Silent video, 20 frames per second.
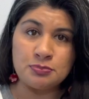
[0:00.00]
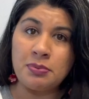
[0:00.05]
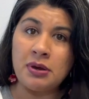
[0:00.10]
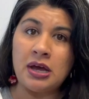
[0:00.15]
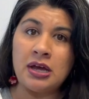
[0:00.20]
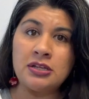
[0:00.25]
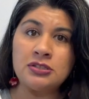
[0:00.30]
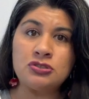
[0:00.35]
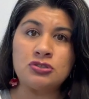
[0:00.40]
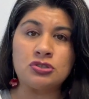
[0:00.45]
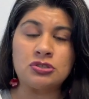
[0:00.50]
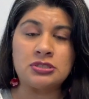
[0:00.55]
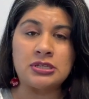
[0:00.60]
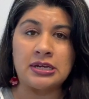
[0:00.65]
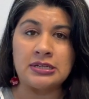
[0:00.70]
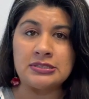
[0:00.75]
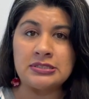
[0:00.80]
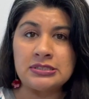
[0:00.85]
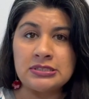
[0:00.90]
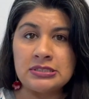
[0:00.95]
spots or
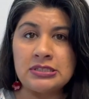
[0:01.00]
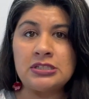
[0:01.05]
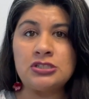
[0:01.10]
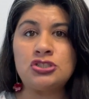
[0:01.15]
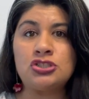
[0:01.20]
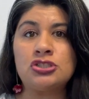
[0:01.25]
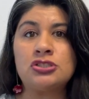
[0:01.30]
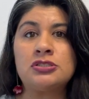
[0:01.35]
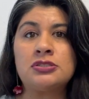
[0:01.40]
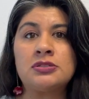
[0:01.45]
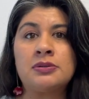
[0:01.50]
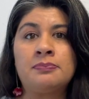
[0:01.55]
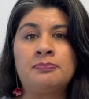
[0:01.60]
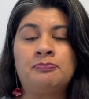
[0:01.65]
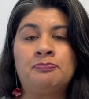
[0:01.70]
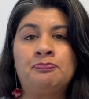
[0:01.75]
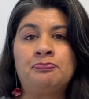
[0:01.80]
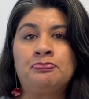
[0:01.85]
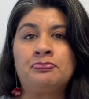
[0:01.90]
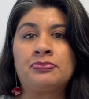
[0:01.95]
tight stitches.
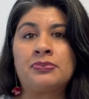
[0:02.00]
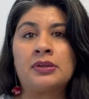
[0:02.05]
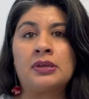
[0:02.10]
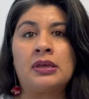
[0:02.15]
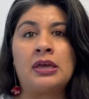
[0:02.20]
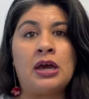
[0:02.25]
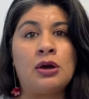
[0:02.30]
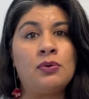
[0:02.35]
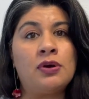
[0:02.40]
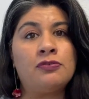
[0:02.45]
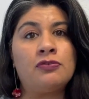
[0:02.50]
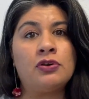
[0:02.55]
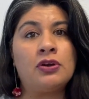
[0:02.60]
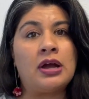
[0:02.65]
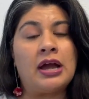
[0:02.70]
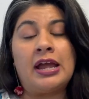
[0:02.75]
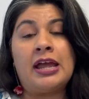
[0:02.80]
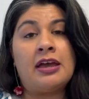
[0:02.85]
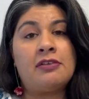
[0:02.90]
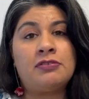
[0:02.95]
However,
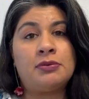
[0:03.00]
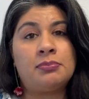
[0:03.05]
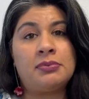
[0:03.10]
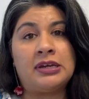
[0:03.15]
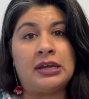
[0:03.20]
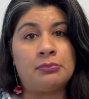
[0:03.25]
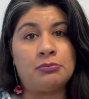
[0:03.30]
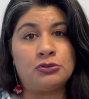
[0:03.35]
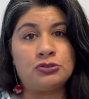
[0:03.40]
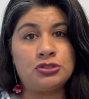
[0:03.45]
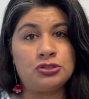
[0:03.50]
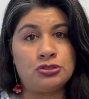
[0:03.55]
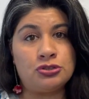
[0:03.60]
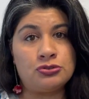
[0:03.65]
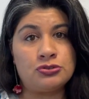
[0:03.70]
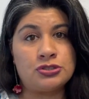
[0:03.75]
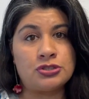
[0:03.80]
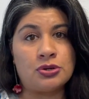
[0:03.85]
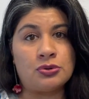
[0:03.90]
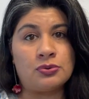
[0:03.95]
I haven't been able to do
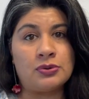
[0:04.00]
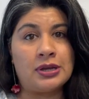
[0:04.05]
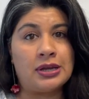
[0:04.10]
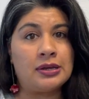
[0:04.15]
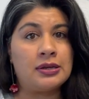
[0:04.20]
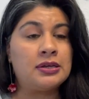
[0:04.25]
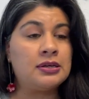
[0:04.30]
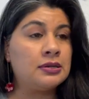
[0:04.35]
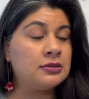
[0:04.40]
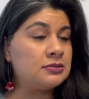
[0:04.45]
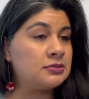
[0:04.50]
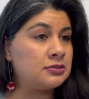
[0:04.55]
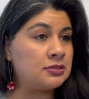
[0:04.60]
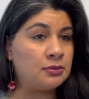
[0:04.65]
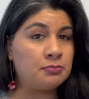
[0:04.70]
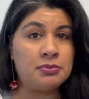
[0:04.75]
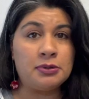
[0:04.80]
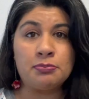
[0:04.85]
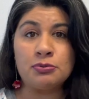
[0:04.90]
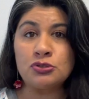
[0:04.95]
so.
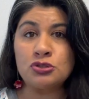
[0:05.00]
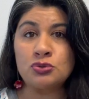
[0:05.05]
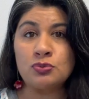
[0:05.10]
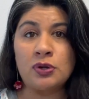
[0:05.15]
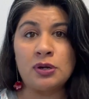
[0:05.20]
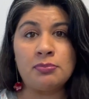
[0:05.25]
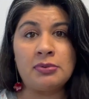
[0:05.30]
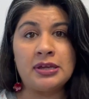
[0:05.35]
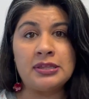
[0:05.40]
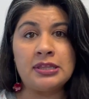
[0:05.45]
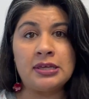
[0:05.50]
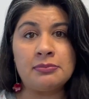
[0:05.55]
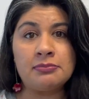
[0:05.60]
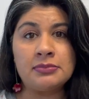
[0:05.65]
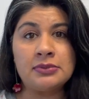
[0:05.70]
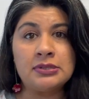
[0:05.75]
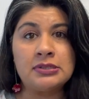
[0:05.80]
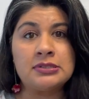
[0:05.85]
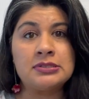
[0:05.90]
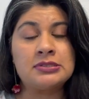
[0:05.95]
Some people swear by
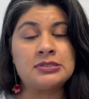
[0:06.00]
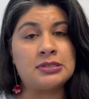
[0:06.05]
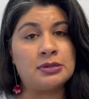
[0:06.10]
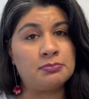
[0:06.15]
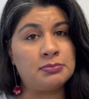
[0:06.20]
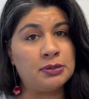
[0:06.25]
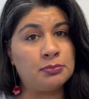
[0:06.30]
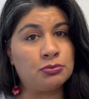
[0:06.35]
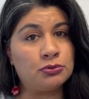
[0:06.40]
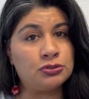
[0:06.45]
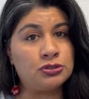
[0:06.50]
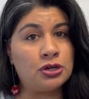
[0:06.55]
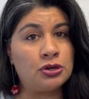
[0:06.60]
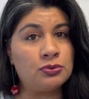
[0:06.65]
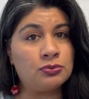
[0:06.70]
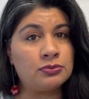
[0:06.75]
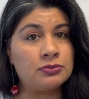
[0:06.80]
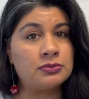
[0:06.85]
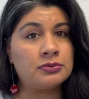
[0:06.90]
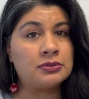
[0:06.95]
them, some people
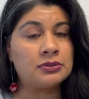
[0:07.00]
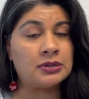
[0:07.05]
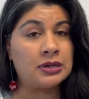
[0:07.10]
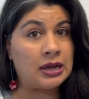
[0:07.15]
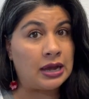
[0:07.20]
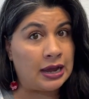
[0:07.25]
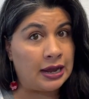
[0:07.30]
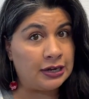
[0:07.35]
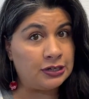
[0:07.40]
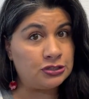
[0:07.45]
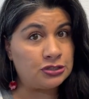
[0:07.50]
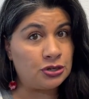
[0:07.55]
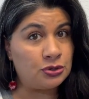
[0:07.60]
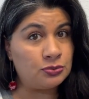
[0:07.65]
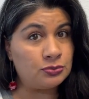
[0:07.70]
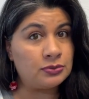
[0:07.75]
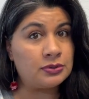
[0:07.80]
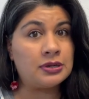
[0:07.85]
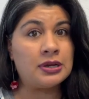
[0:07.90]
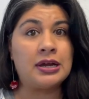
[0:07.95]
don't. I
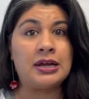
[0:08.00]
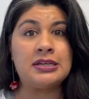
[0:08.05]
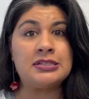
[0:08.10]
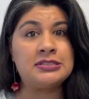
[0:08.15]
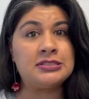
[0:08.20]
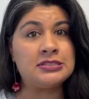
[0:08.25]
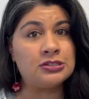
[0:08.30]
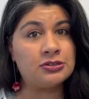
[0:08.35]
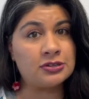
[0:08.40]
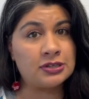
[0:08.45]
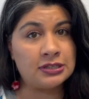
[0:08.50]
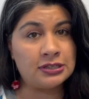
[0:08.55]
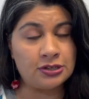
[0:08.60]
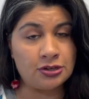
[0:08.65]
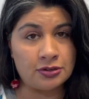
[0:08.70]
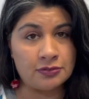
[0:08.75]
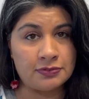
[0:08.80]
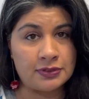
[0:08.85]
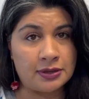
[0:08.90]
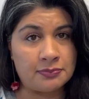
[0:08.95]
don't. I steer clear
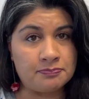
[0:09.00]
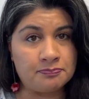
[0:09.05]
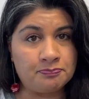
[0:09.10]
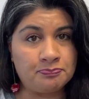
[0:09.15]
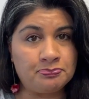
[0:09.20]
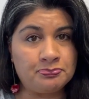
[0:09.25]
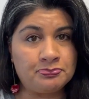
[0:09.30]
of them.